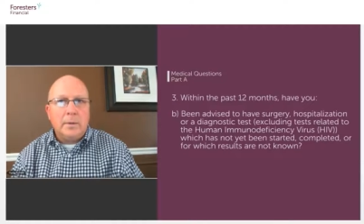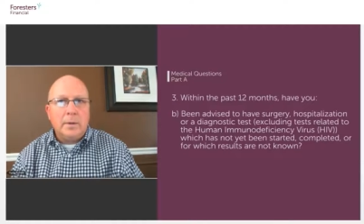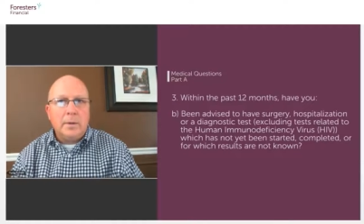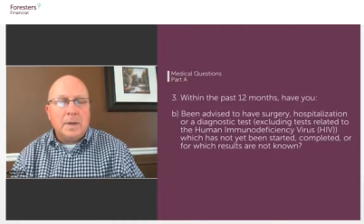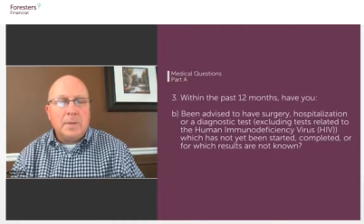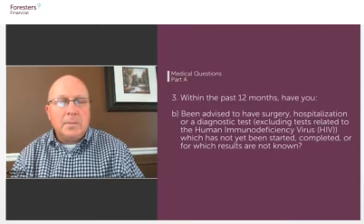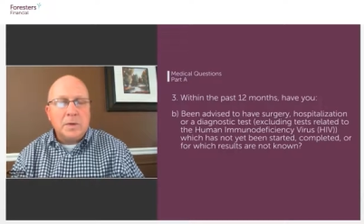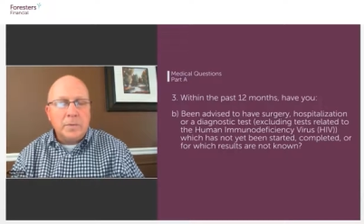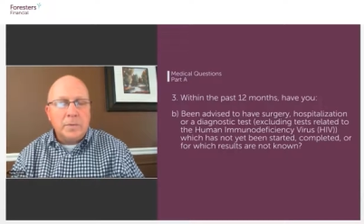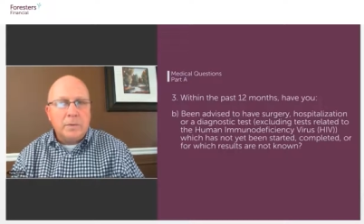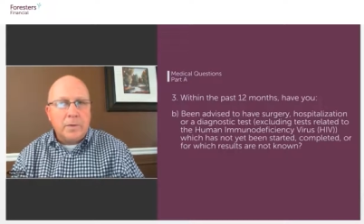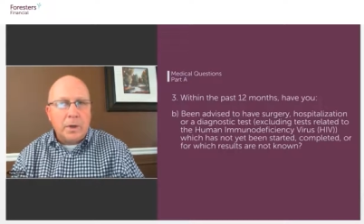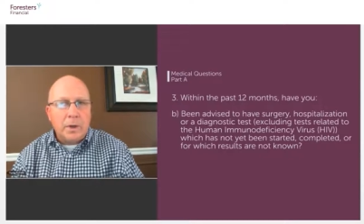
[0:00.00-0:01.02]
attempting to
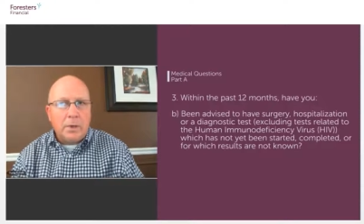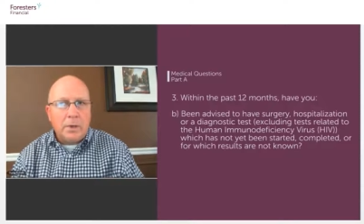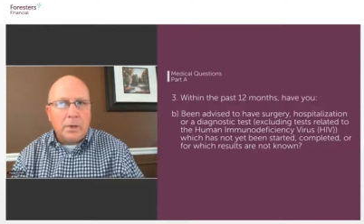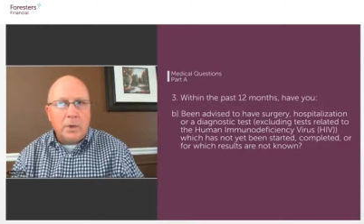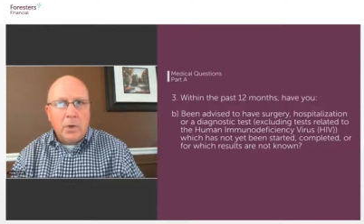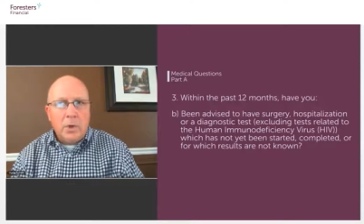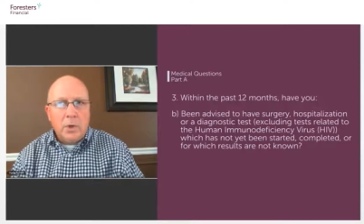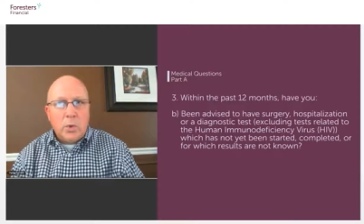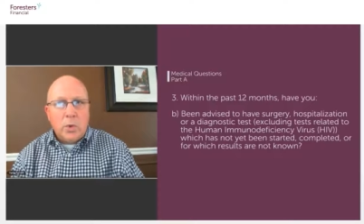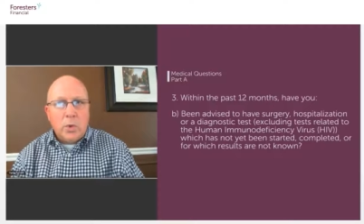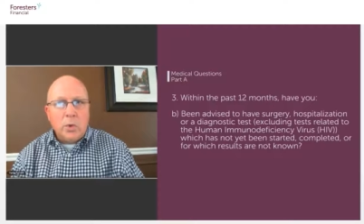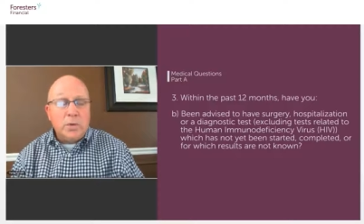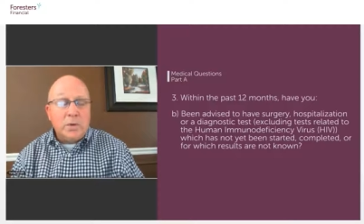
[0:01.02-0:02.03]
be followed,
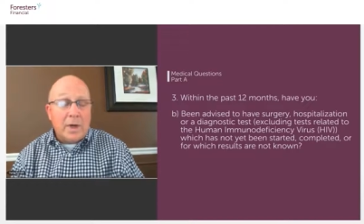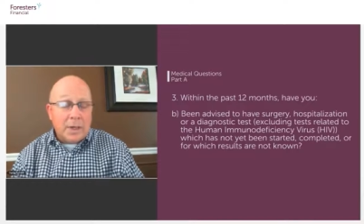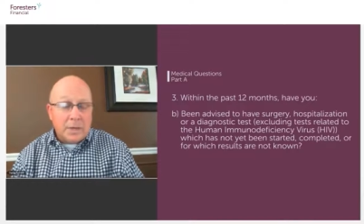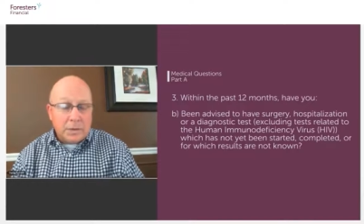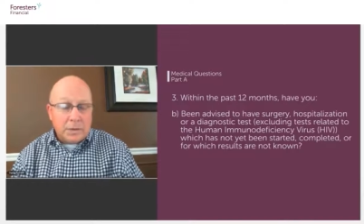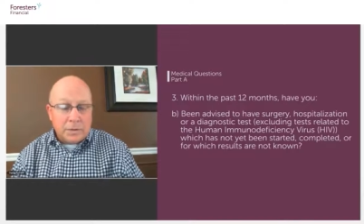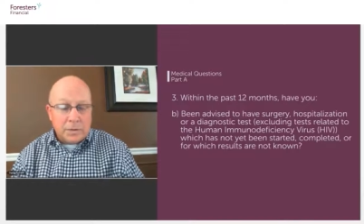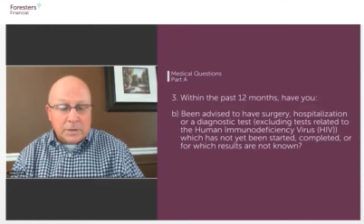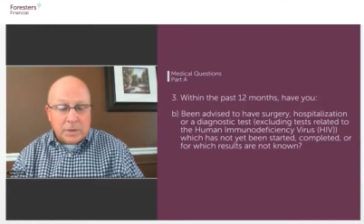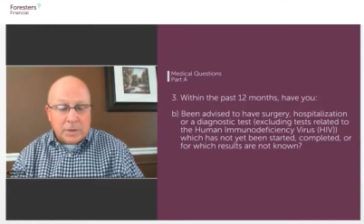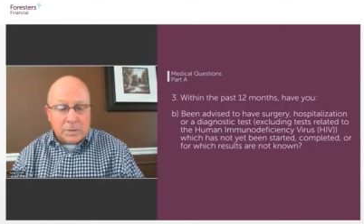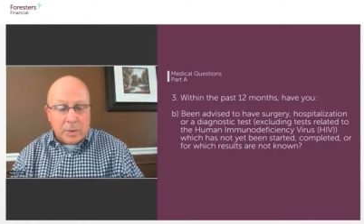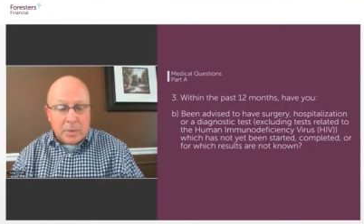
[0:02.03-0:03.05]
or a new diagnosis
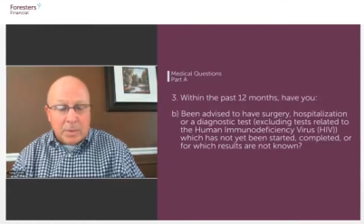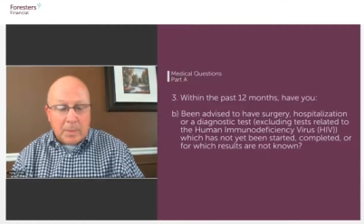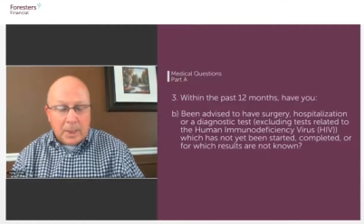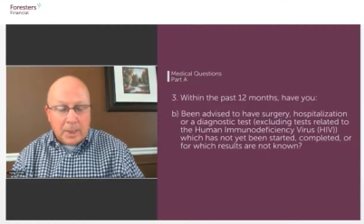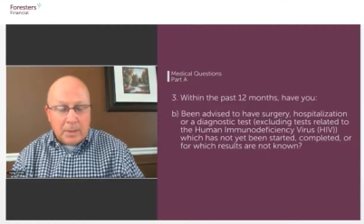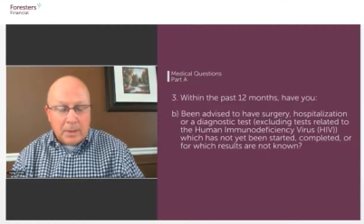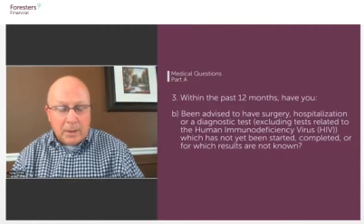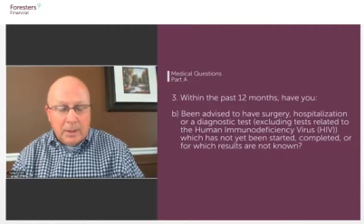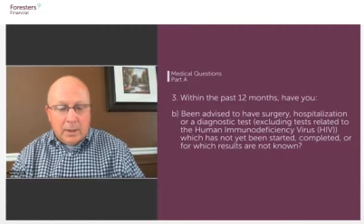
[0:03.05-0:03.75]
that's been made.